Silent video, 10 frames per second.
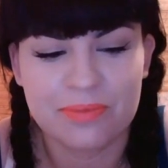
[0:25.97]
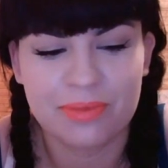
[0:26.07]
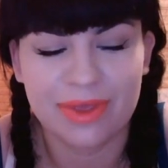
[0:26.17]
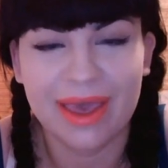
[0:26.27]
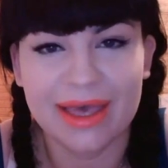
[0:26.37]

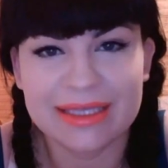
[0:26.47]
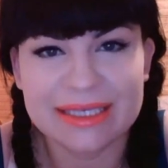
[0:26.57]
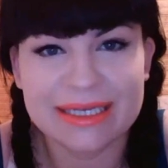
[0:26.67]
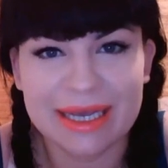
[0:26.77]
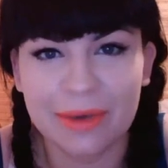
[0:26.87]
yeah,
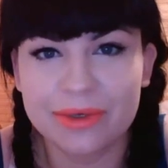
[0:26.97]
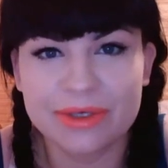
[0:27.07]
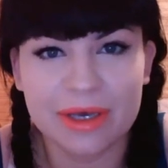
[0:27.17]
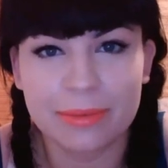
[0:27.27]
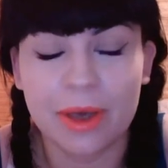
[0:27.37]
today I want to
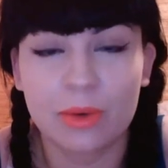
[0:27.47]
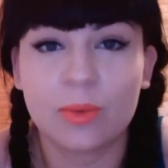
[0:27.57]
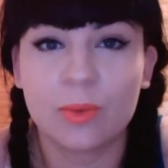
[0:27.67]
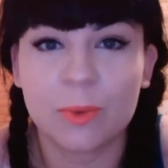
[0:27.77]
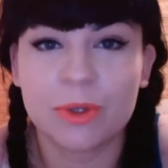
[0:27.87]
talk about a
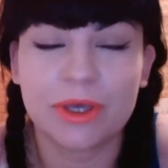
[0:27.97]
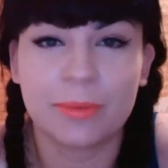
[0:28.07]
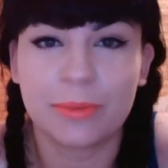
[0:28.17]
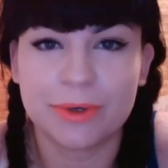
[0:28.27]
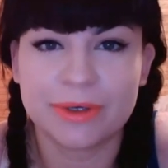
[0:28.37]
really
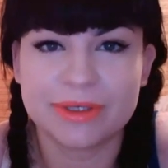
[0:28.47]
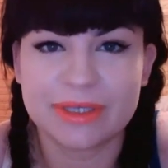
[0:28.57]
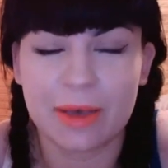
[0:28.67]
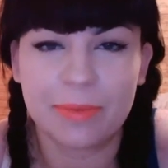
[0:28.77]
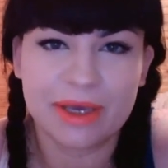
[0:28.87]
important
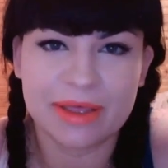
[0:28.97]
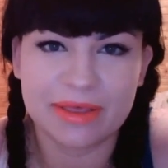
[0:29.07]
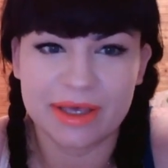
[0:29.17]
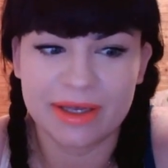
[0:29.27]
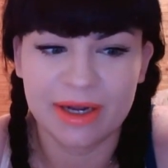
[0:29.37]
topic
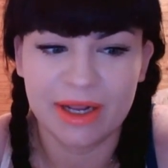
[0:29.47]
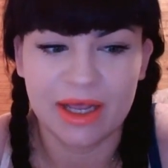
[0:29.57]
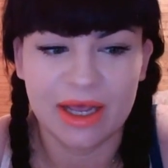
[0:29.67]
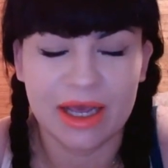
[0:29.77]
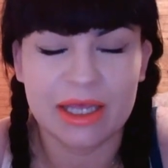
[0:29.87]
that
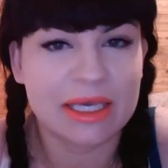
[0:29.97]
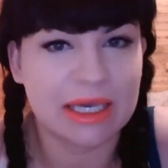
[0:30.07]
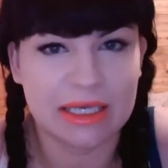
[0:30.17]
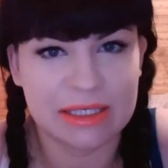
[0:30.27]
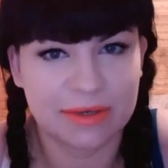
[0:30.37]
I think
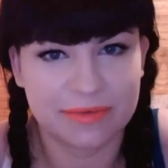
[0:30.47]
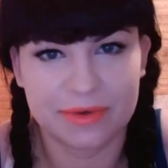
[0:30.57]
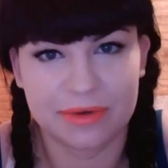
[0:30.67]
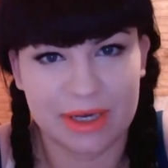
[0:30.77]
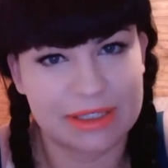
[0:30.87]
I take for
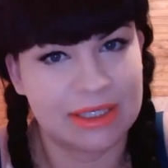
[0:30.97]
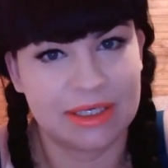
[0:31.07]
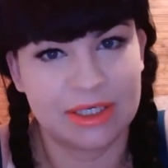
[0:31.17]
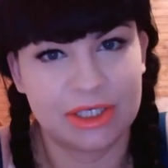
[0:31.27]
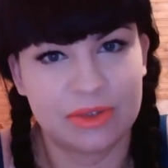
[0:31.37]

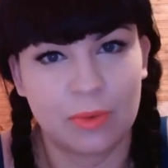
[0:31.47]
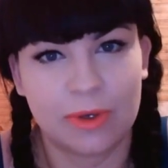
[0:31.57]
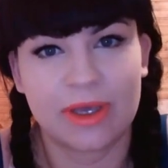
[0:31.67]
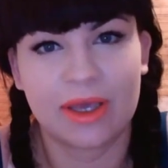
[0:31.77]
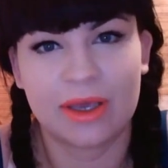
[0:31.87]
granted just
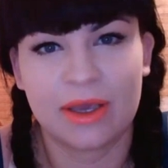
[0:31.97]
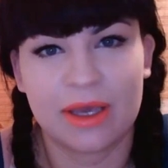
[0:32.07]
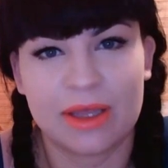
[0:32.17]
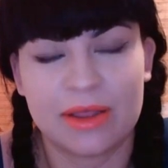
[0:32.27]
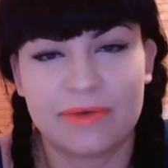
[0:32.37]
working
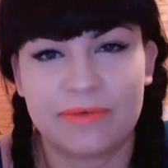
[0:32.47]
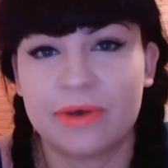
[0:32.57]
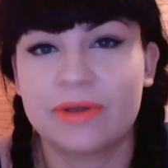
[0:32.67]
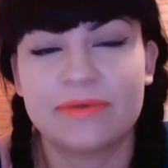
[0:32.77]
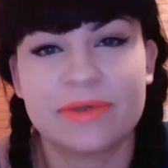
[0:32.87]
in the
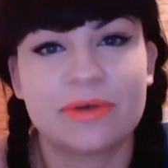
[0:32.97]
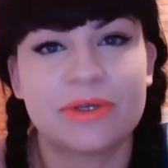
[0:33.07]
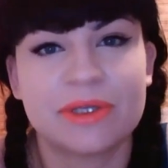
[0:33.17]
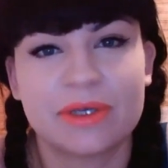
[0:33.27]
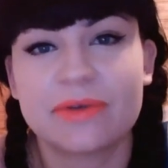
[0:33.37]
field of social
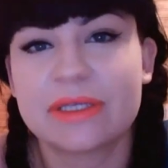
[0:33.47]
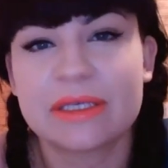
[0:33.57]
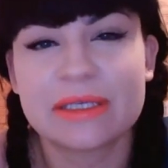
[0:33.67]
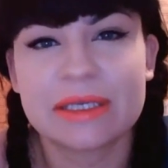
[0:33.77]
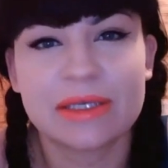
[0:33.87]

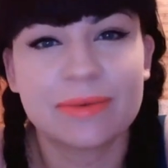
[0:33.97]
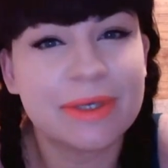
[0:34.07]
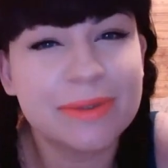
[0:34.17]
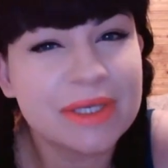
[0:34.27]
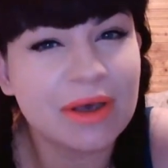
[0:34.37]
services because we
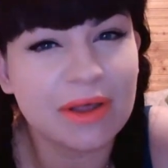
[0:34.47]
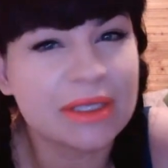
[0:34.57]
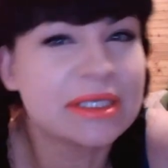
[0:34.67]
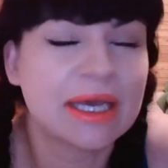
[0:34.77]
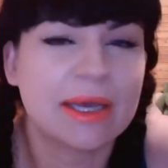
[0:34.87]
use it all the
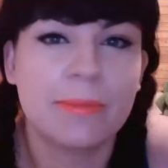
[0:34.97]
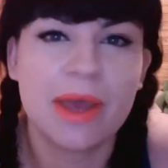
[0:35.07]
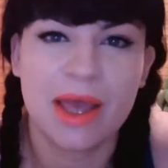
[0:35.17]
time.